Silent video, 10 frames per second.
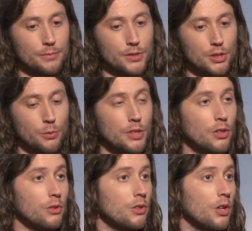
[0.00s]
So we
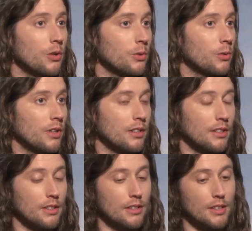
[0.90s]
don't know
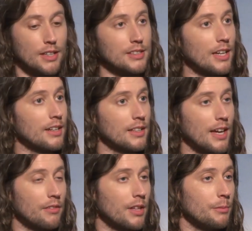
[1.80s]
exactly
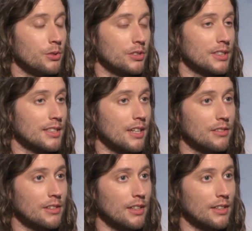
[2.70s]
how that music
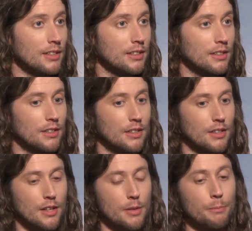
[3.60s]
sounded like.
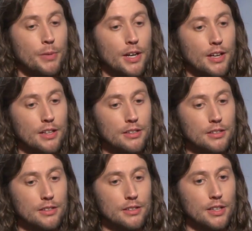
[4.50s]
But
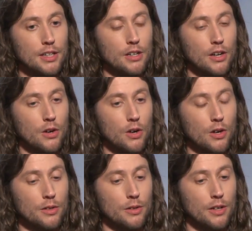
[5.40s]
there
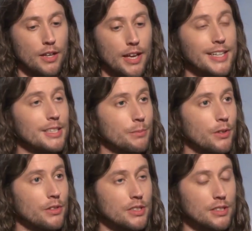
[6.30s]
are
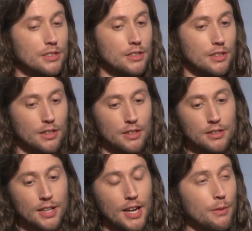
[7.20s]
experts
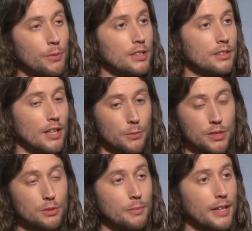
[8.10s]
that I
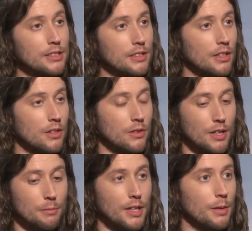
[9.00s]
went to Mexico
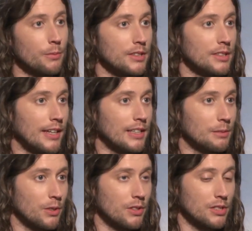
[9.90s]
and met up with these
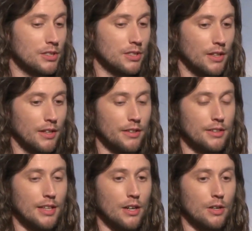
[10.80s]
experts
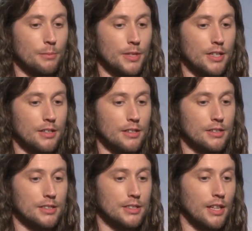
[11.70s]
that have been
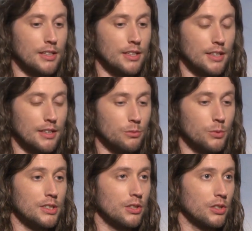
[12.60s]
studying and
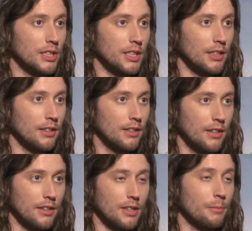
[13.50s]
researching
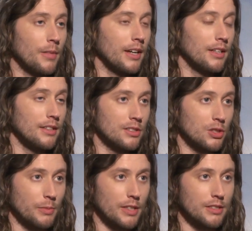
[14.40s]
the Mayan
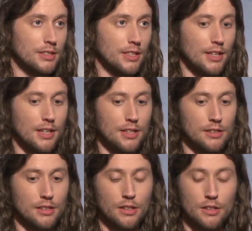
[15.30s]
instruments
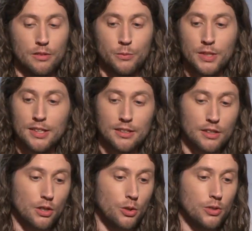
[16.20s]
and reading the
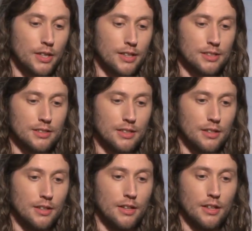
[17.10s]
codex and
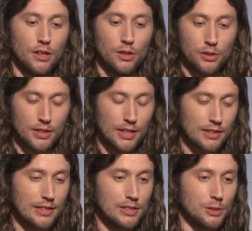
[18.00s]
looking at
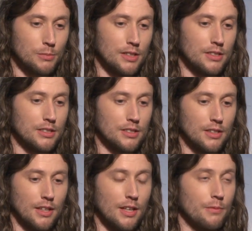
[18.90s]
the instruments
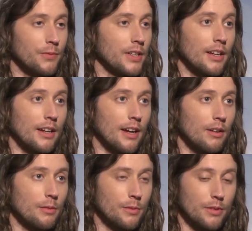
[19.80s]
and figuring
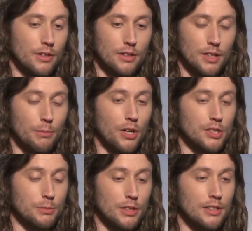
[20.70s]
out the
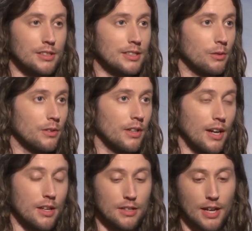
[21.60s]
possibilities
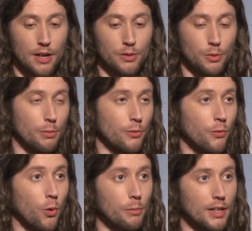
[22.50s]
and how they were
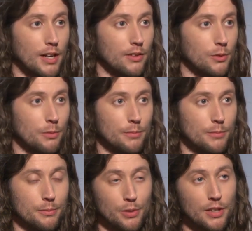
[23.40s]
performed and how they were
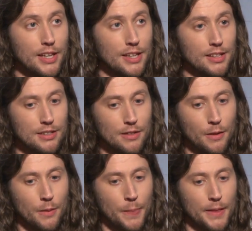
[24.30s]
played.
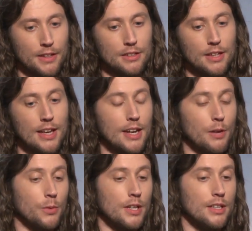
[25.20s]
And I
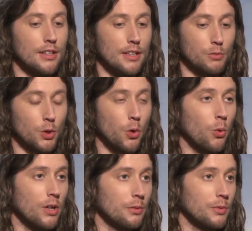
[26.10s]
went and
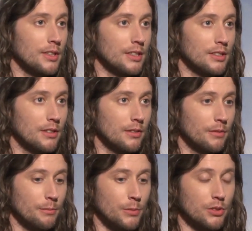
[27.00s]
recorded with these
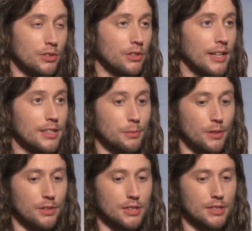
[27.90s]
musical
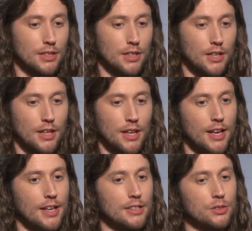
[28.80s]
experts
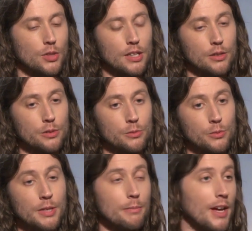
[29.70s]
and try to
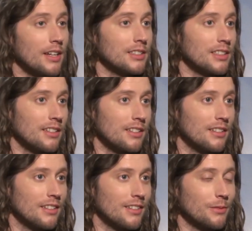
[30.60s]
reimagine
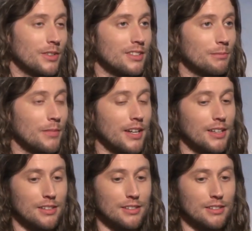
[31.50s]
what the
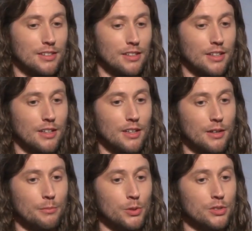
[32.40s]
Mayan
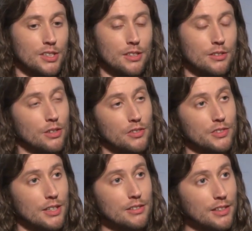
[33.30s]
music could have
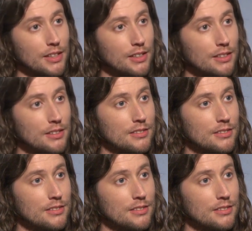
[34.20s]
sounded like.